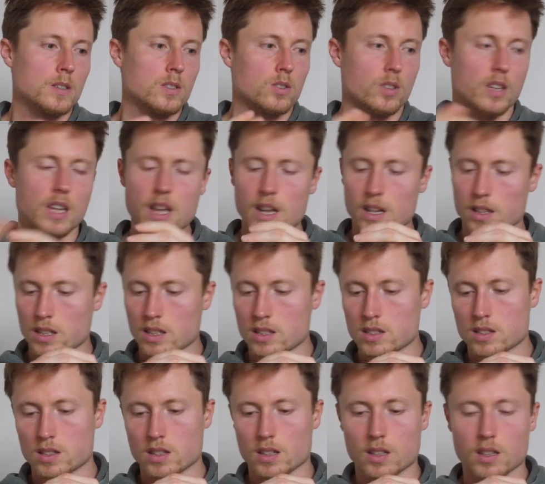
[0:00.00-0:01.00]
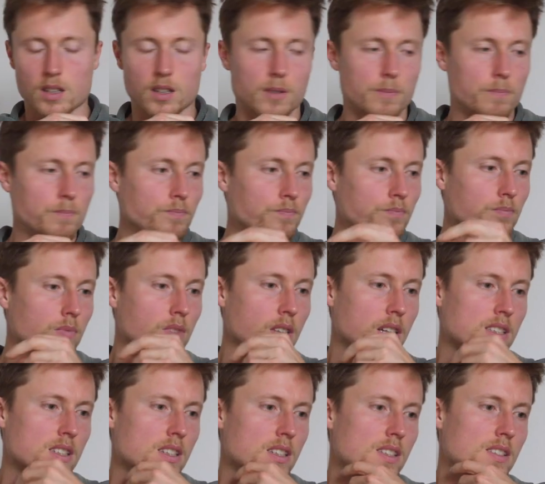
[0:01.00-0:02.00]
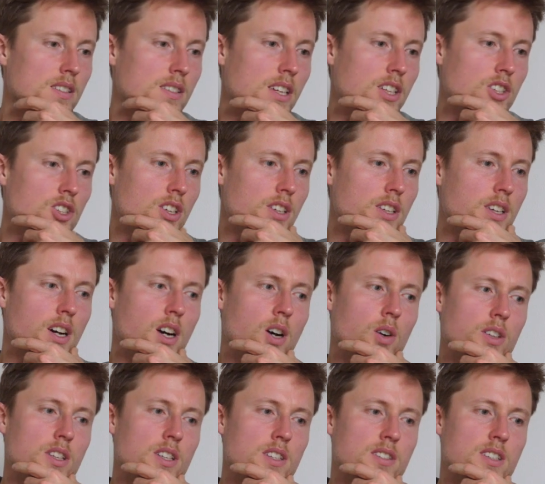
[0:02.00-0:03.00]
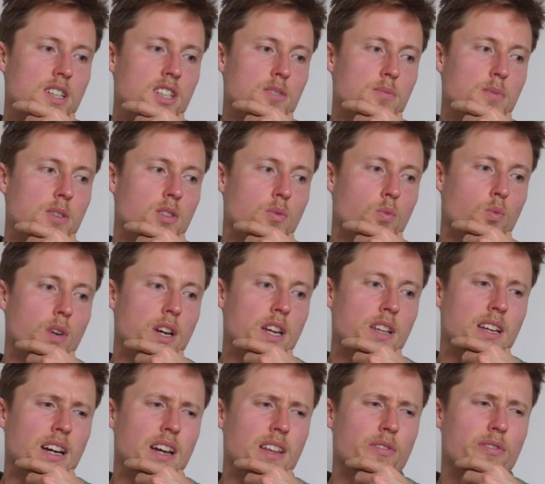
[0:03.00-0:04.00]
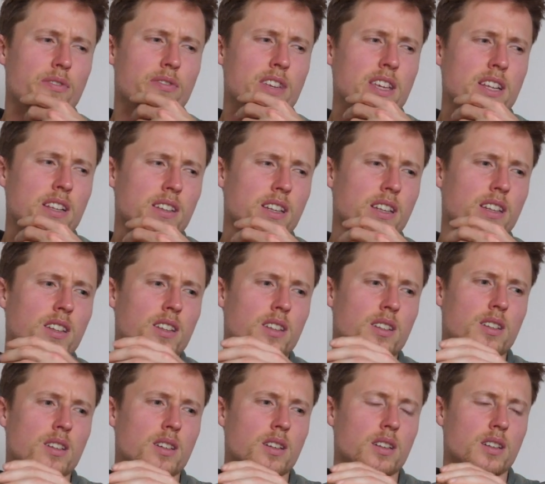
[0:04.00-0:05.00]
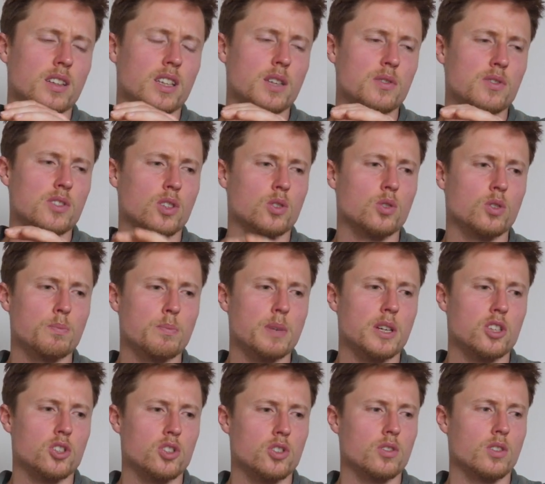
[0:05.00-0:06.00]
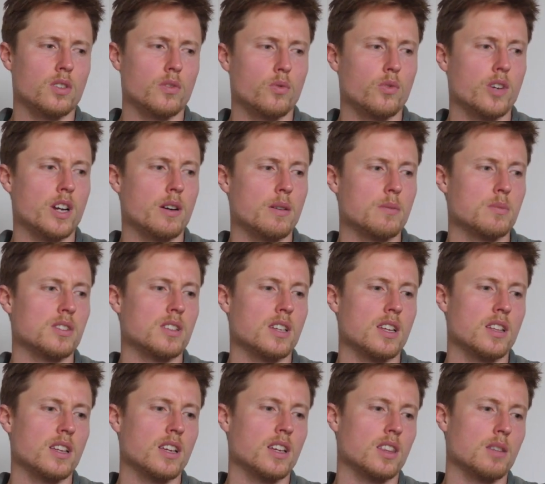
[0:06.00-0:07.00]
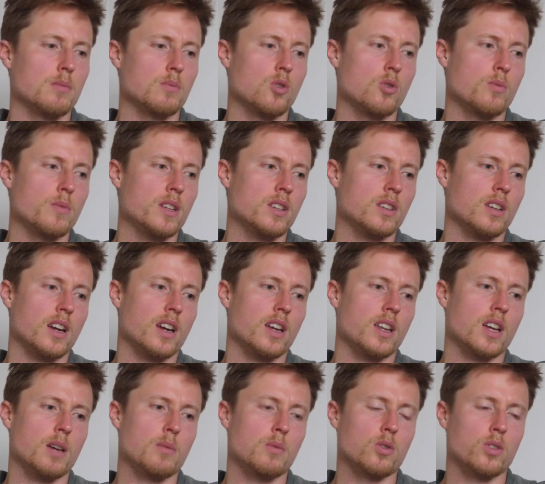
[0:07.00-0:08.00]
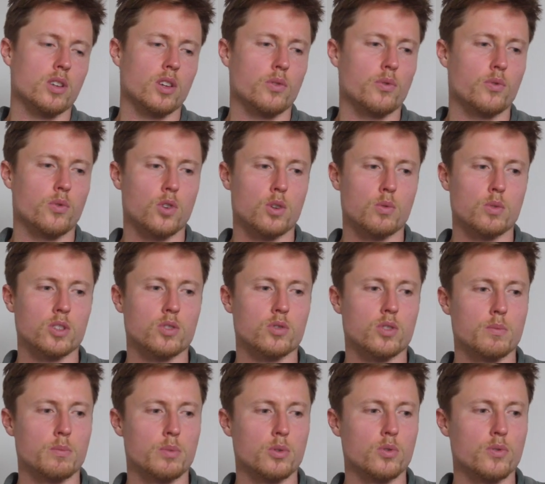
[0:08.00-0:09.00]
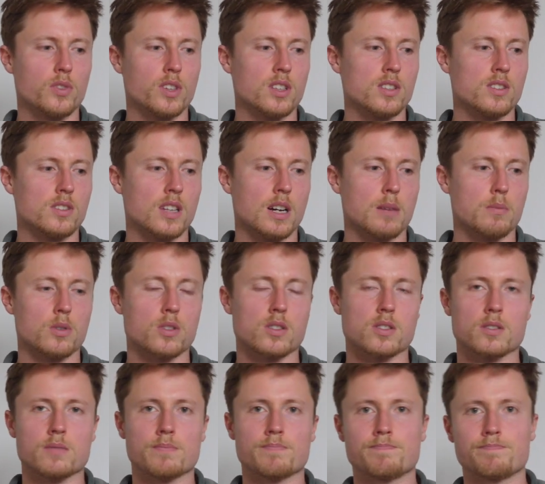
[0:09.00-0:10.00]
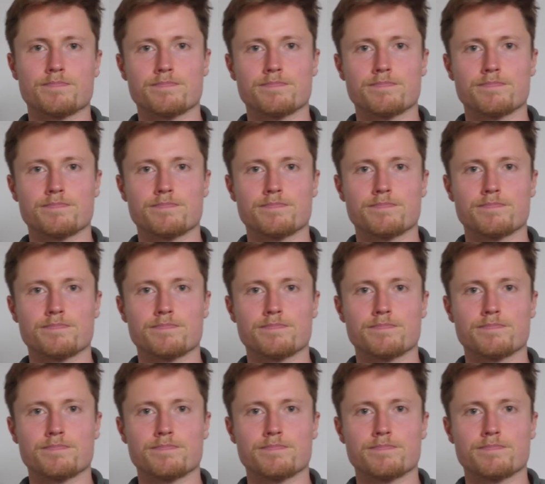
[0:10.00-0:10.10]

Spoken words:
So yeah, that's essentially how the assessment went. I feel that it gives a good picture of where I'm standing at the moment, and I'm looking forward to improving these numbers.